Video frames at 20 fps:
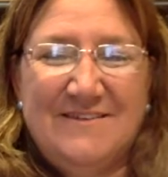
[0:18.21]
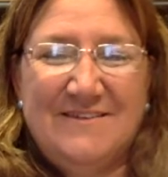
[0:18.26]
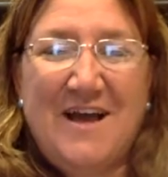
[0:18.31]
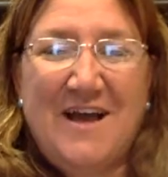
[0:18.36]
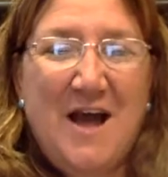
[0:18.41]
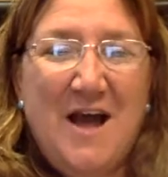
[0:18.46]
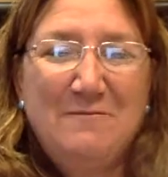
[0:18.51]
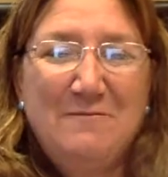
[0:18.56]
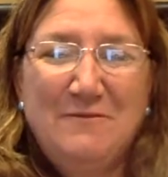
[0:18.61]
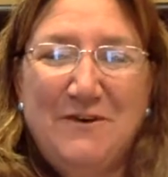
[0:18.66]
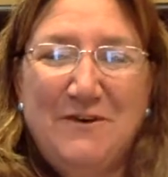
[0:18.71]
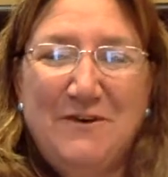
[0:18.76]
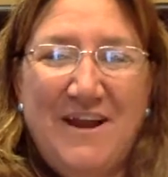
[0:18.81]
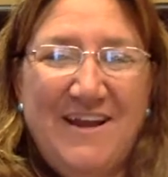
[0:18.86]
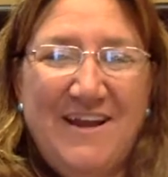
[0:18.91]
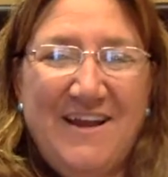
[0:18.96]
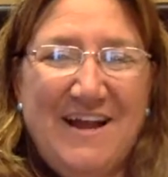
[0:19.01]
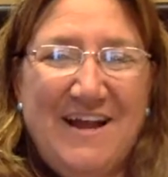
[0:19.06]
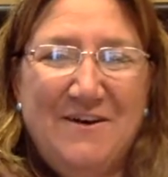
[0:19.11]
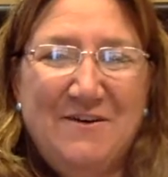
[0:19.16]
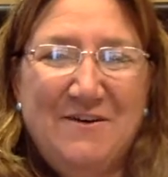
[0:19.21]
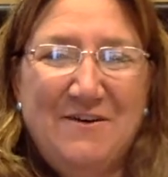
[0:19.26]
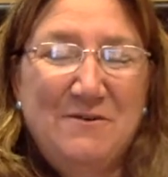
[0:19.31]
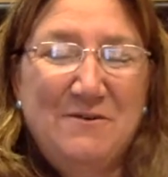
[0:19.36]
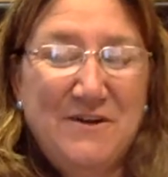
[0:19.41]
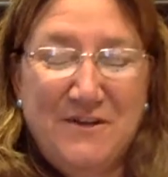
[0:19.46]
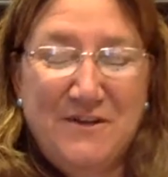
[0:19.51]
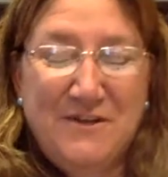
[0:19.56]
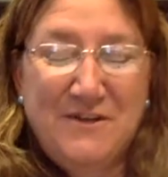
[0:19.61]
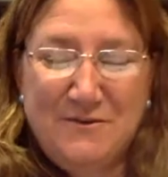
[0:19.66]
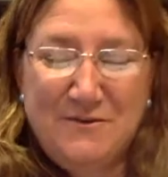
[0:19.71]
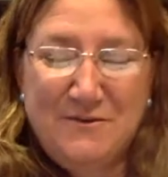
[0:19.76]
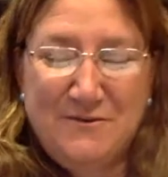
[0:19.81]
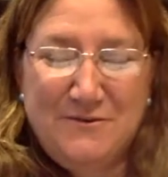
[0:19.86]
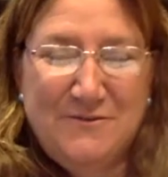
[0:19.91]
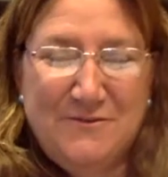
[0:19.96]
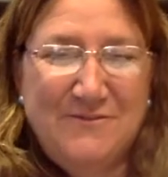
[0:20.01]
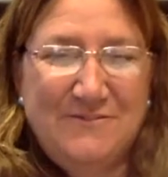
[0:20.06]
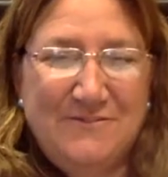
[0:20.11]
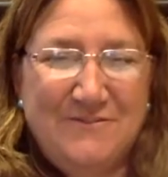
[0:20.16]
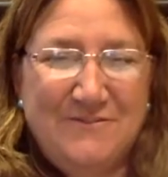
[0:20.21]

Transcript: I'm great. How are you?